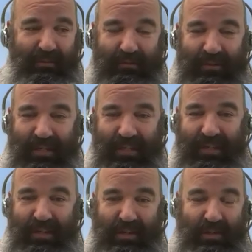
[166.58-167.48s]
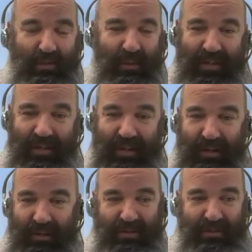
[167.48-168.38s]
15 years, 20
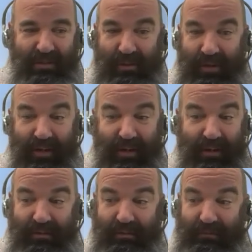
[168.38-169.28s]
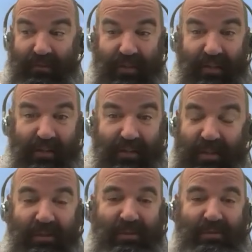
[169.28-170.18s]
years, 30 years, 50 years.
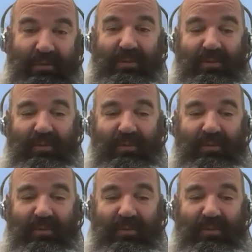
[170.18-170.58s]
We don't know.